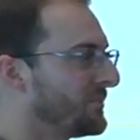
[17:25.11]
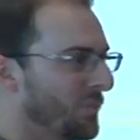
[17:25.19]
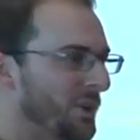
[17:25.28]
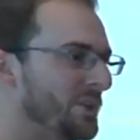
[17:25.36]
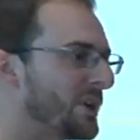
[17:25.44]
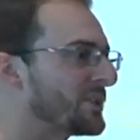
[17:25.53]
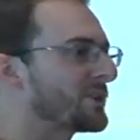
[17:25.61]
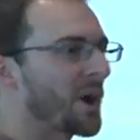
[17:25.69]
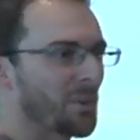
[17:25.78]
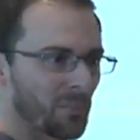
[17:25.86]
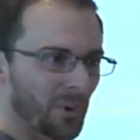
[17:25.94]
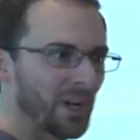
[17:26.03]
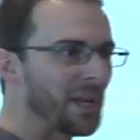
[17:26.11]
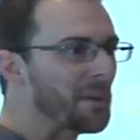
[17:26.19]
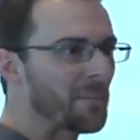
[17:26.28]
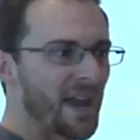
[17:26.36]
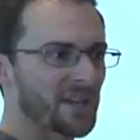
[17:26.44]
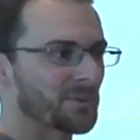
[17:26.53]
When you could start printing
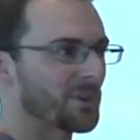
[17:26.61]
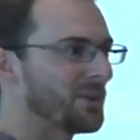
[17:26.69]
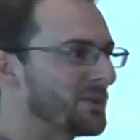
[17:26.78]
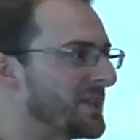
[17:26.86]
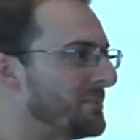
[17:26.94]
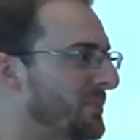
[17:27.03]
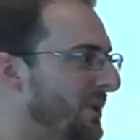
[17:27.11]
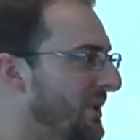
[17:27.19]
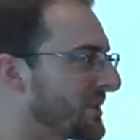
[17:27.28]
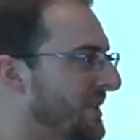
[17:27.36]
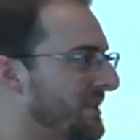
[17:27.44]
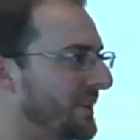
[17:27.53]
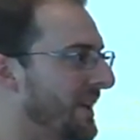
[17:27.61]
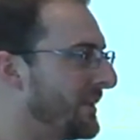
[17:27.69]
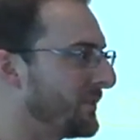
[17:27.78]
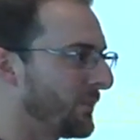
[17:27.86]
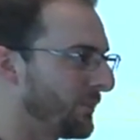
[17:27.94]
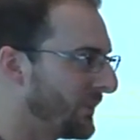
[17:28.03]
and mass producing books and,
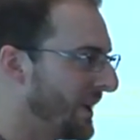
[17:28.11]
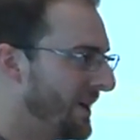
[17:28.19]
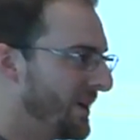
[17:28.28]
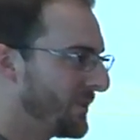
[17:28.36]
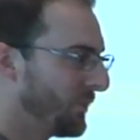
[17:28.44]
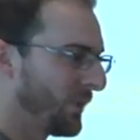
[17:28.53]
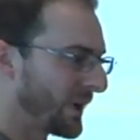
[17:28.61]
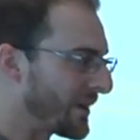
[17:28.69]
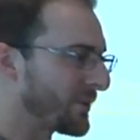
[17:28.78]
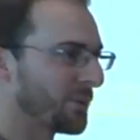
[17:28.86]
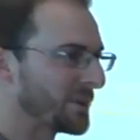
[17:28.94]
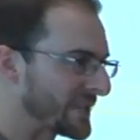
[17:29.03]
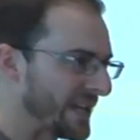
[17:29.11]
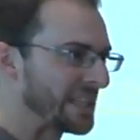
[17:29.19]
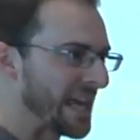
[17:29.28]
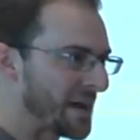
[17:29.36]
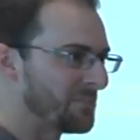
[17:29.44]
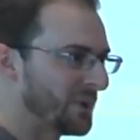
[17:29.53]
and whatever was in
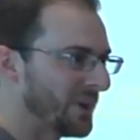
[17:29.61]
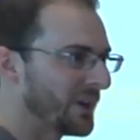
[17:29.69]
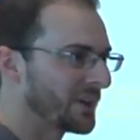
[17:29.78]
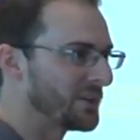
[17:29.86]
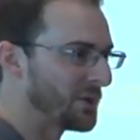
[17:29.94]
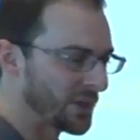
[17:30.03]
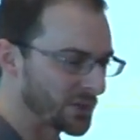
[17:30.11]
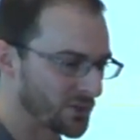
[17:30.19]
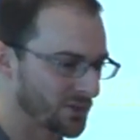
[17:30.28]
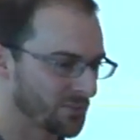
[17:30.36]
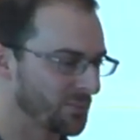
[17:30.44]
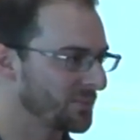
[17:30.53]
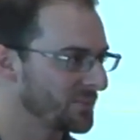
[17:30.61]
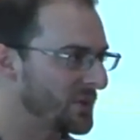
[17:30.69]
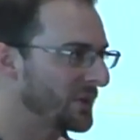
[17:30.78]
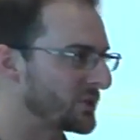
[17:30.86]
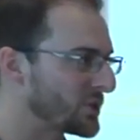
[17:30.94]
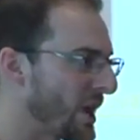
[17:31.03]
that book, you could,
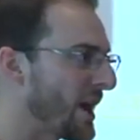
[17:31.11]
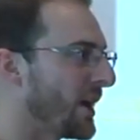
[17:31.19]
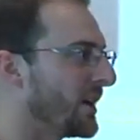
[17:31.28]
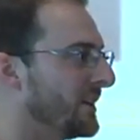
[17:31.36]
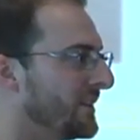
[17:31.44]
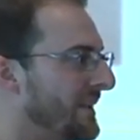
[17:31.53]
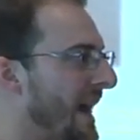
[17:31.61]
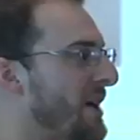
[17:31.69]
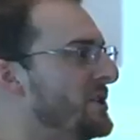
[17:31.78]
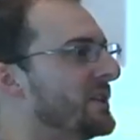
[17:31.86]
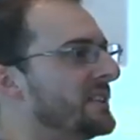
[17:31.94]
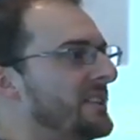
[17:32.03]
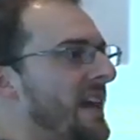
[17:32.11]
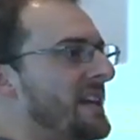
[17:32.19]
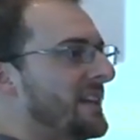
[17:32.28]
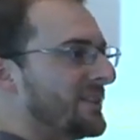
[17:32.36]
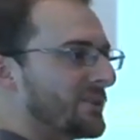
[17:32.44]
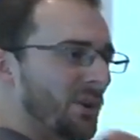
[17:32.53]
you could share. Now you could
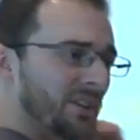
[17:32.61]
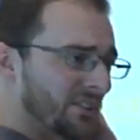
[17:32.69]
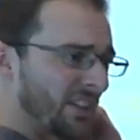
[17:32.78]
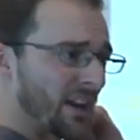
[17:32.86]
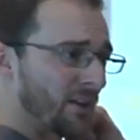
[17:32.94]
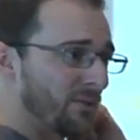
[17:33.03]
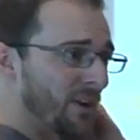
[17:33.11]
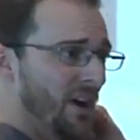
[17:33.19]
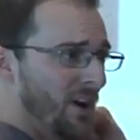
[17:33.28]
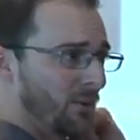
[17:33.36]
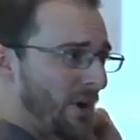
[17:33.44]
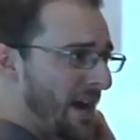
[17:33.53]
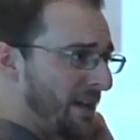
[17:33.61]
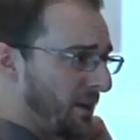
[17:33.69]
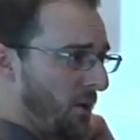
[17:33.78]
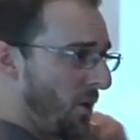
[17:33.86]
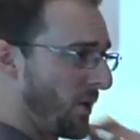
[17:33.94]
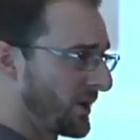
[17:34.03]
take it. So instead of riding
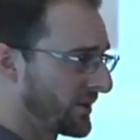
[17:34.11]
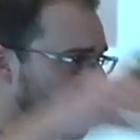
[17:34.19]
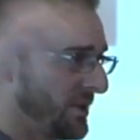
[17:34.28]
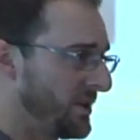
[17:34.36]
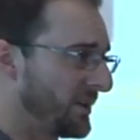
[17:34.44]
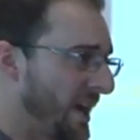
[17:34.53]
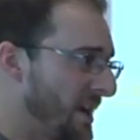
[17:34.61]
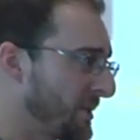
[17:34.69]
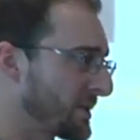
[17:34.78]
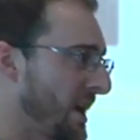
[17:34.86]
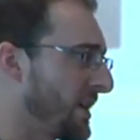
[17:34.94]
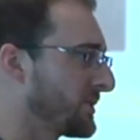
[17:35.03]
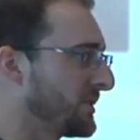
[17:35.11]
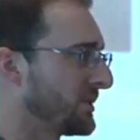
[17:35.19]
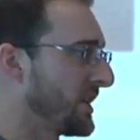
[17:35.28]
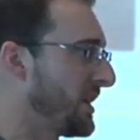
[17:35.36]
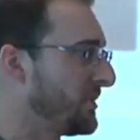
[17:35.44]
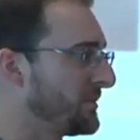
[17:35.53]
a horse to your neighbor's house to
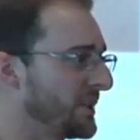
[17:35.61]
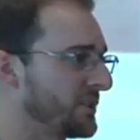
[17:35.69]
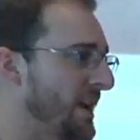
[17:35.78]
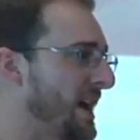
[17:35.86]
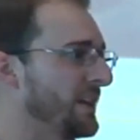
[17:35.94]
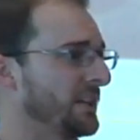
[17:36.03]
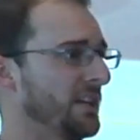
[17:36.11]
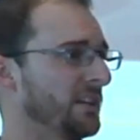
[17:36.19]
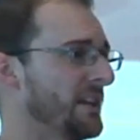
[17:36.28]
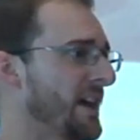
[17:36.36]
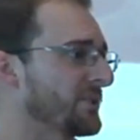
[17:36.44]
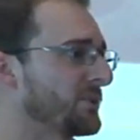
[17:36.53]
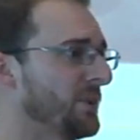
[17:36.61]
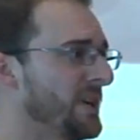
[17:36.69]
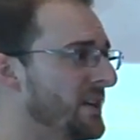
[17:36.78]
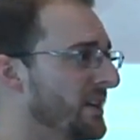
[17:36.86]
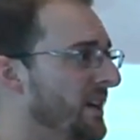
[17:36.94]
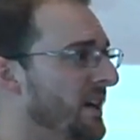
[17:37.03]
tell them that you had a kid last
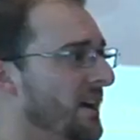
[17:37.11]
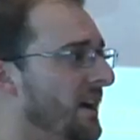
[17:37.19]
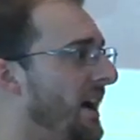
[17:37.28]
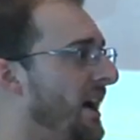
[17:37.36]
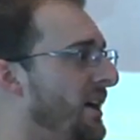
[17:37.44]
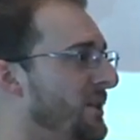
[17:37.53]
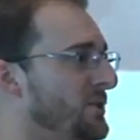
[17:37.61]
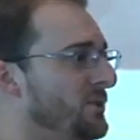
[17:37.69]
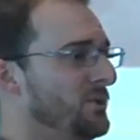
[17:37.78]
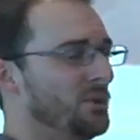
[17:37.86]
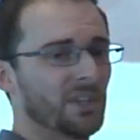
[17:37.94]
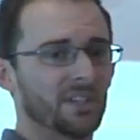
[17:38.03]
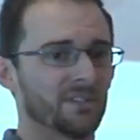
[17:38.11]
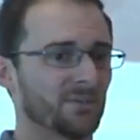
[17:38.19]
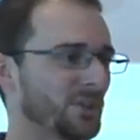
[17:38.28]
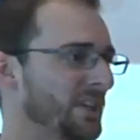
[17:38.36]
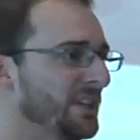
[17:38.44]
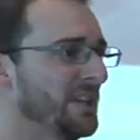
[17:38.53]
week, uh, you can
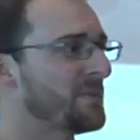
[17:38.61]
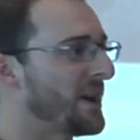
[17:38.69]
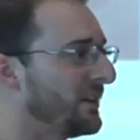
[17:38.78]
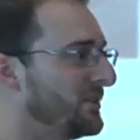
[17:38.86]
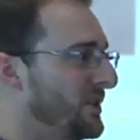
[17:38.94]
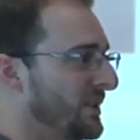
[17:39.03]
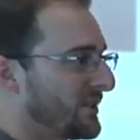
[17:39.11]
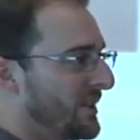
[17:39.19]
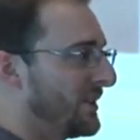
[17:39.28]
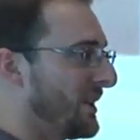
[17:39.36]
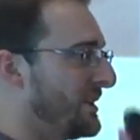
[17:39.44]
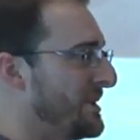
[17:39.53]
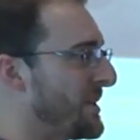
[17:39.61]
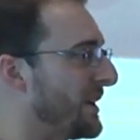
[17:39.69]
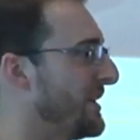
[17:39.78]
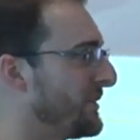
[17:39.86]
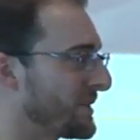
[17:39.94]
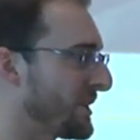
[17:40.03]
send an email. You can send it on email.
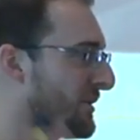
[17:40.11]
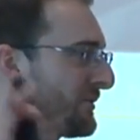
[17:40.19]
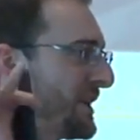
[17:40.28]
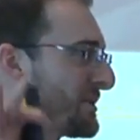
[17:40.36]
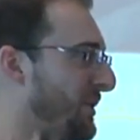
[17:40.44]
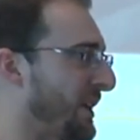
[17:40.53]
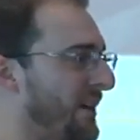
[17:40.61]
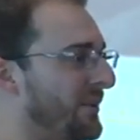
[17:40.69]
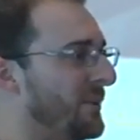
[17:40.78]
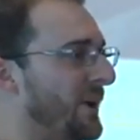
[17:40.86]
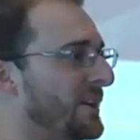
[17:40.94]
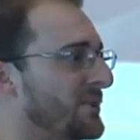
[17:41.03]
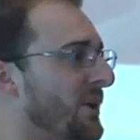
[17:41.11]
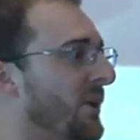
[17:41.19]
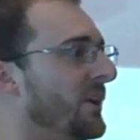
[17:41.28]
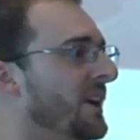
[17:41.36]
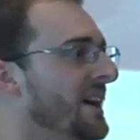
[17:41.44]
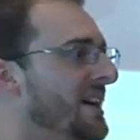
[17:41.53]
If it's on Facebook, everywhere.
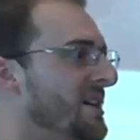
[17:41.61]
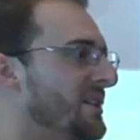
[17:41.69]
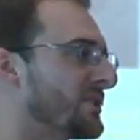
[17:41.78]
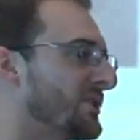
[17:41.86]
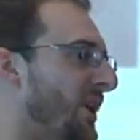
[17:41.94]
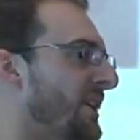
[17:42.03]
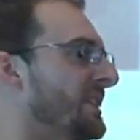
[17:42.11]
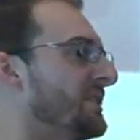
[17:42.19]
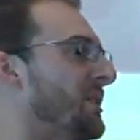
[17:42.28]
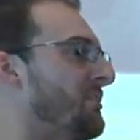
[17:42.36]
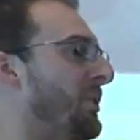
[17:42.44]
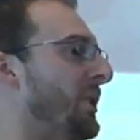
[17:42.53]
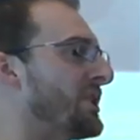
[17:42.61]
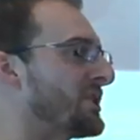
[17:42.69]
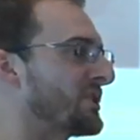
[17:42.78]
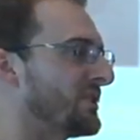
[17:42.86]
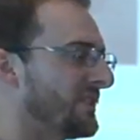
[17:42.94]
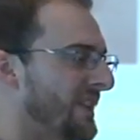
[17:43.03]
So starting to
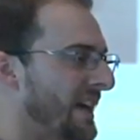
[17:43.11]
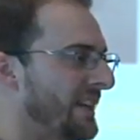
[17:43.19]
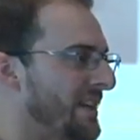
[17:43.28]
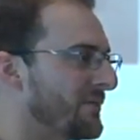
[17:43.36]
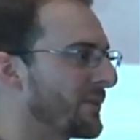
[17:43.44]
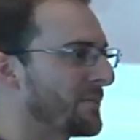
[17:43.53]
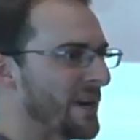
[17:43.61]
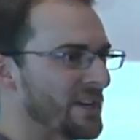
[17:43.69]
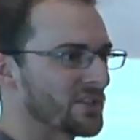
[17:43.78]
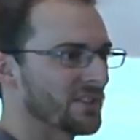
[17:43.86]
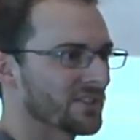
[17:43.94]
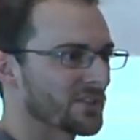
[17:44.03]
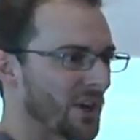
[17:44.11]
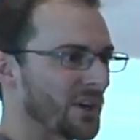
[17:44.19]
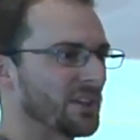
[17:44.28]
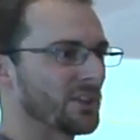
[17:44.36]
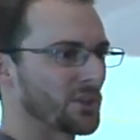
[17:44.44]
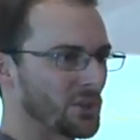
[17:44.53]
push that information,
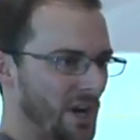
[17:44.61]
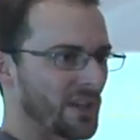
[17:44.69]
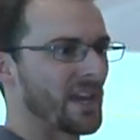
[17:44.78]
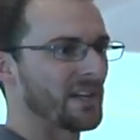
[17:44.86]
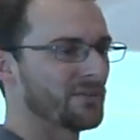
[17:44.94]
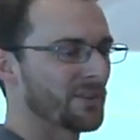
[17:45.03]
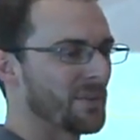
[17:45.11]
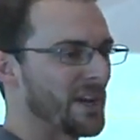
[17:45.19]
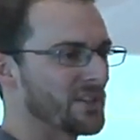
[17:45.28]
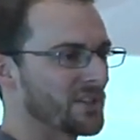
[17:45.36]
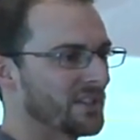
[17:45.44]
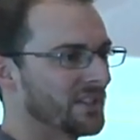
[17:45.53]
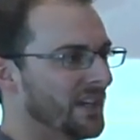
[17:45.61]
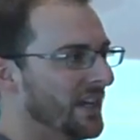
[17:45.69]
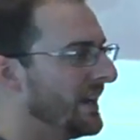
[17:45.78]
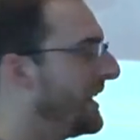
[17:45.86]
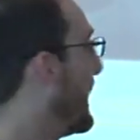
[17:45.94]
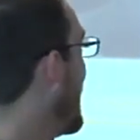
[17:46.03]
starting to share that information,
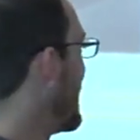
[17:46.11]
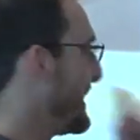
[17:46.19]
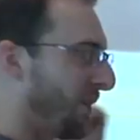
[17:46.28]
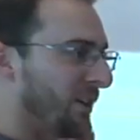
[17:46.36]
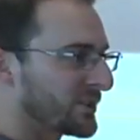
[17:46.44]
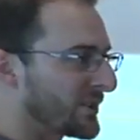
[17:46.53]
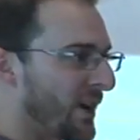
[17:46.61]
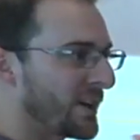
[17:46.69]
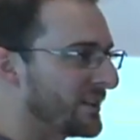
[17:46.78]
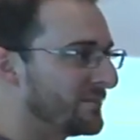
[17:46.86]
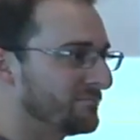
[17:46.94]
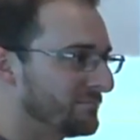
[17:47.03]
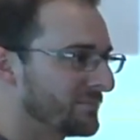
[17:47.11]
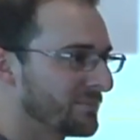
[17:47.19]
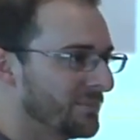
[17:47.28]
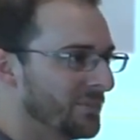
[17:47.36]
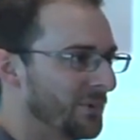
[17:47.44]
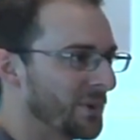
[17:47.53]
uh, it all started
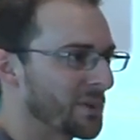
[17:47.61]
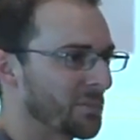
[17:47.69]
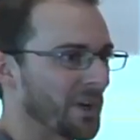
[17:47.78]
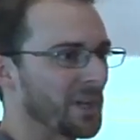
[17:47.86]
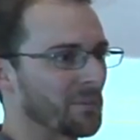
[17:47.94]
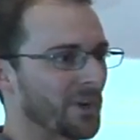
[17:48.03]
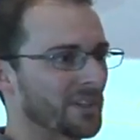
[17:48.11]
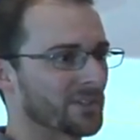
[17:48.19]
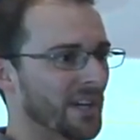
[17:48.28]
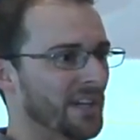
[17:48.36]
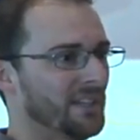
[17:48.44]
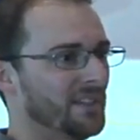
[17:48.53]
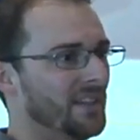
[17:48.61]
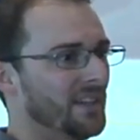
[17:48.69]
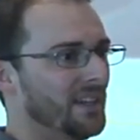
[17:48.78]
with a printing press, right?